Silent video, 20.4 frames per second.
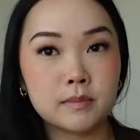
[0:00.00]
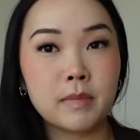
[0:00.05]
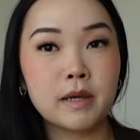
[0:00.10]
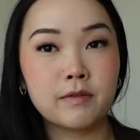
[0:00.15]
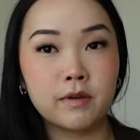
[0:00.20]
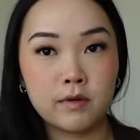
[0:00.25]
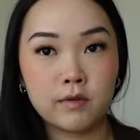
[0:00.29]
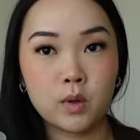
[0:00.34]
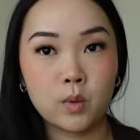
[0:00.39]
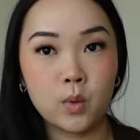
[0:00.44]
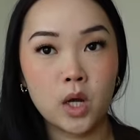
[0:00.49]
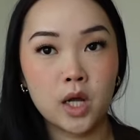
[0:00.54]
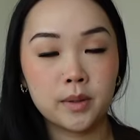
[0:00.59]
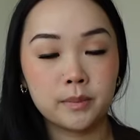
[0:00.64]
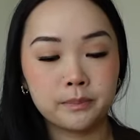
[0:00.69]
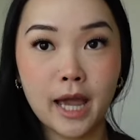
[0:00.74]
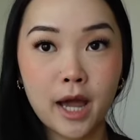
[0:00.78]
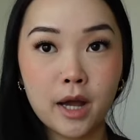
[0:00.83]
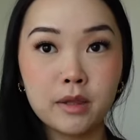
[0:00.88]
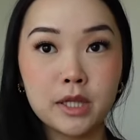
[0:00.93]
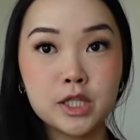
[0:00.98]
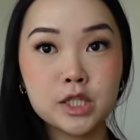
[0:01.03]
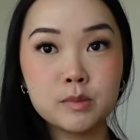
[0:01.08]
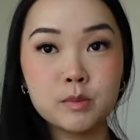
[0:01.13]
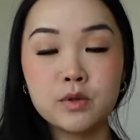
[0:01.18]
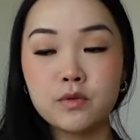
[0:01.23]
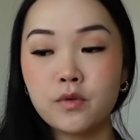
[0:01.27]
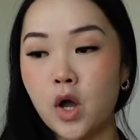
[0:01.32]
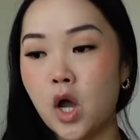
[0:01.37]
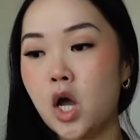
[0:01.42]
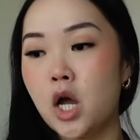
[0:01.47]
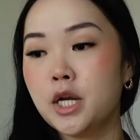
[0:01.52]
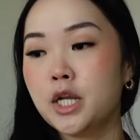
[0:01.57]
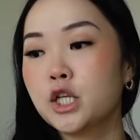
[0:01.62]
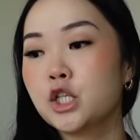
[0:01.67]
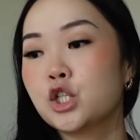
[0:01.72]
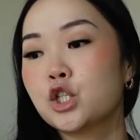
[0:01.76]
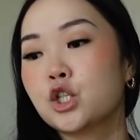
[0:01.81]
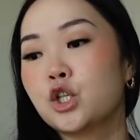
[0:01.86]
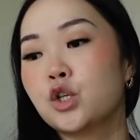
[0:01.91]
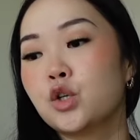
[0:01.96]
my favorite one. Now let's move on
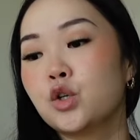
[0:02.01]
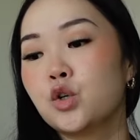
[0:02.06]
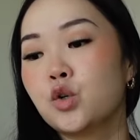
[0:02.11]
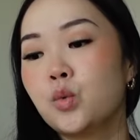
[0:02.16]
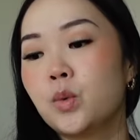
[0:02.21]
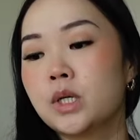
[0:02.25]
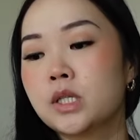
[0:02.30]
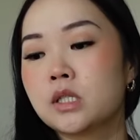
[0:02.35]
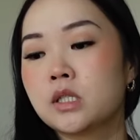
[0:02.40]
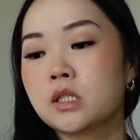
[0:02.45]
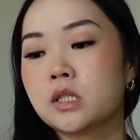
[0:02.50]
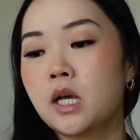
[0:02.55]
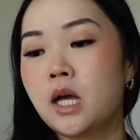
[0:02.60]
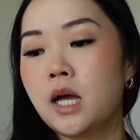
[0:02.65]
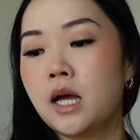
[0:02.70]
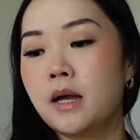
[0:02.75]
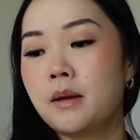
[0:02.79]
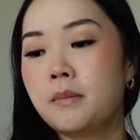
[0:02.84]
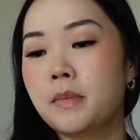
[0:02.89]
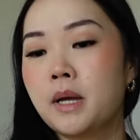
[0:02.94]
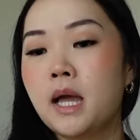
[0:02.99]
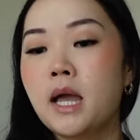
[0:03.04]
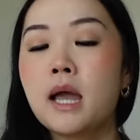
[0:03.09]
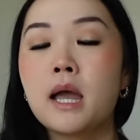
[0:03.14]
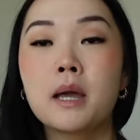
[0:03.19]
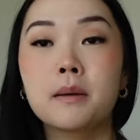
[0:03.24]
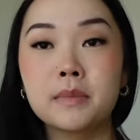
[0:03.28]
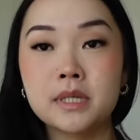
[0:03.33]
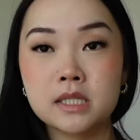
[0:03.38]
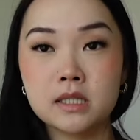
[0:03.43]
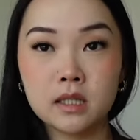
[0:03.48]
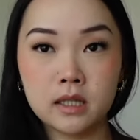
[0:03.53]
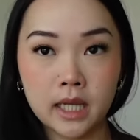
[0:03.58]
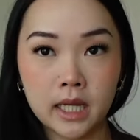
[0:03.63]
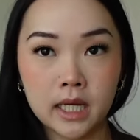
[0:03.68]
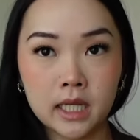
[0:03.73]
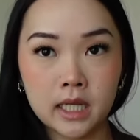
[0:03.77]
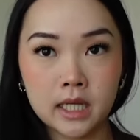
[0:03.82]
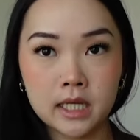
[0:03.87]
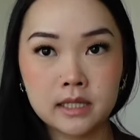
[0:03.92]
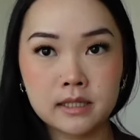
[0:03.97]
to some
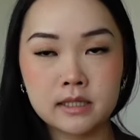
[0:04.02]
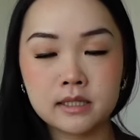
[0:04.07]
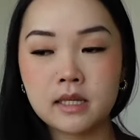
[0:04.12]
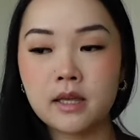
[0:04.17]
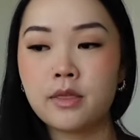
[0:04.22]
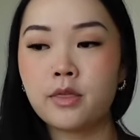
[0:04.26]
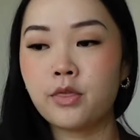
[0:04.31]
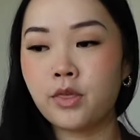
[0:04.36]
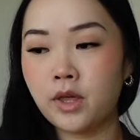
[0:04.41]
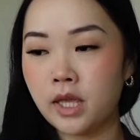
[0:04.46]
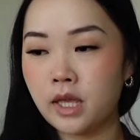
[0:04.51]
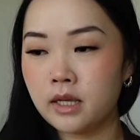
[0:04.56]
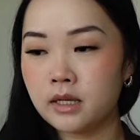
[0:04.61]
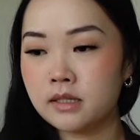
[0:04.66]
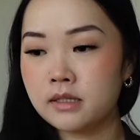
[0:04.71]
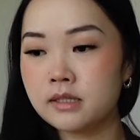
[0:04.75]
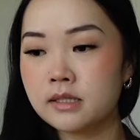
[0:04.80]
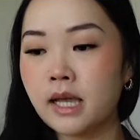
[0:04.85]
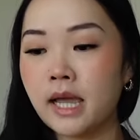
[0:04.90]
miscellaneous things.